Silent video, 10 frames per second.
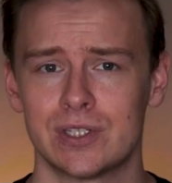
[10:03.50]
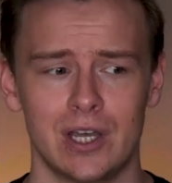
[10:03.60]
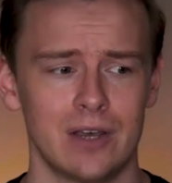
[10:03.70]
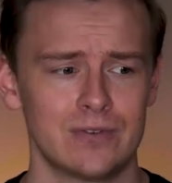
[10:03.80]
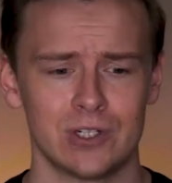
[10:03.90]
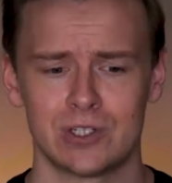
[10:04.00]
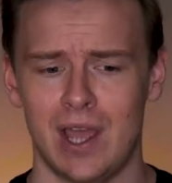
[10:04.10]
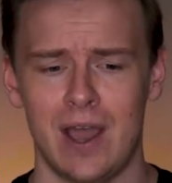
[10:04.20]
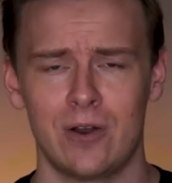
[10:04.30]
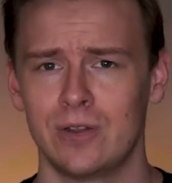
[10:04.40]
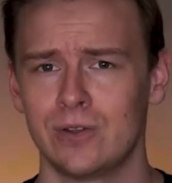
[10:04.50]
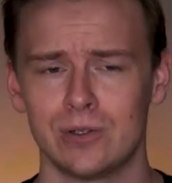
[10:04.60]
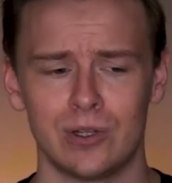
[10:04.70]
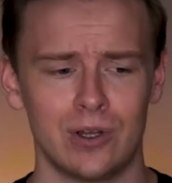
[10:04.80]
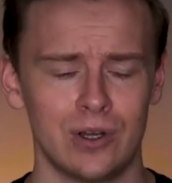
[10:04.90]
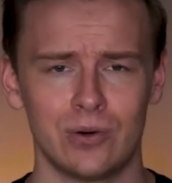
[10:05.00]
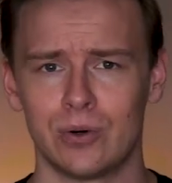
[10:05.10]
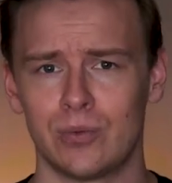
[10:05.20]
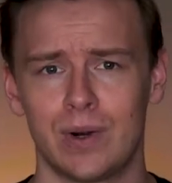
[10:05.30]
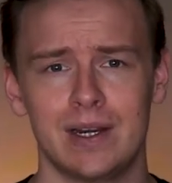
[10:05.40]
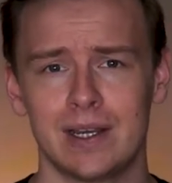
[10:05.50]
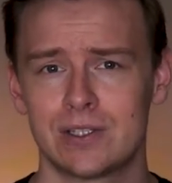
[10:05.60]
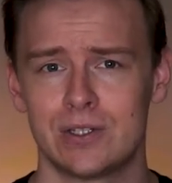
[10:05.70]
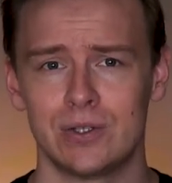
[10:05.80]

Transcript: stuff just out on their lawn or right next